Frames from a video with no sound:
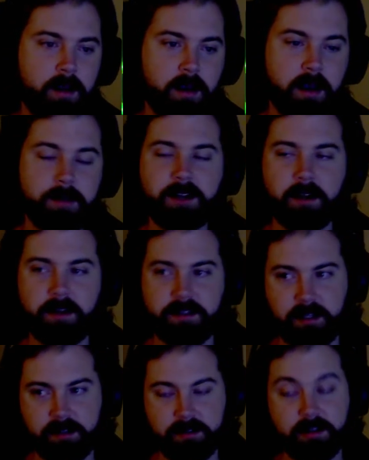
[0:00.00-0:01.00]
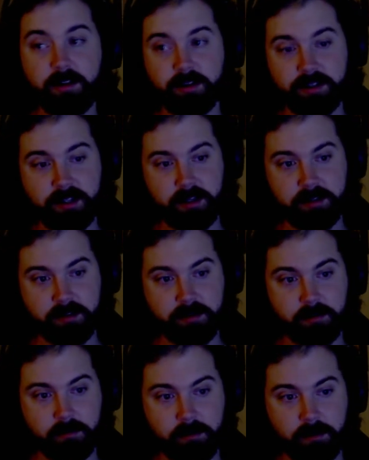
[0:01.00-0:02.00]
I'm sorry, 6. You're 6.
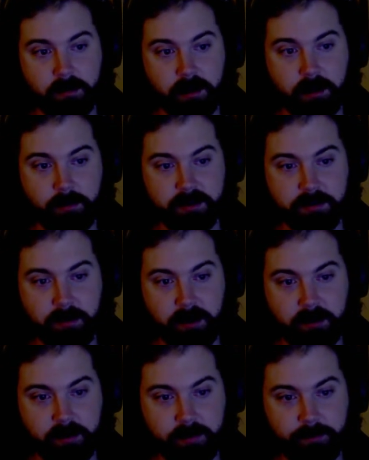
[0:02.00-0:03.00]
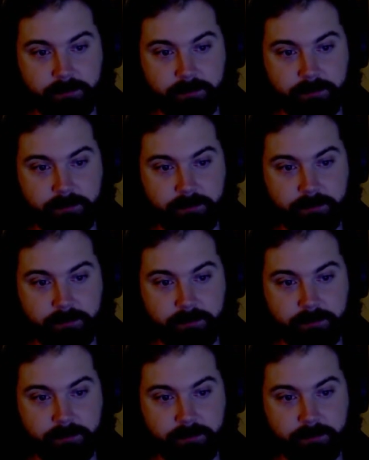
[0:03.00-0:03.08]
Kimber smiled at him.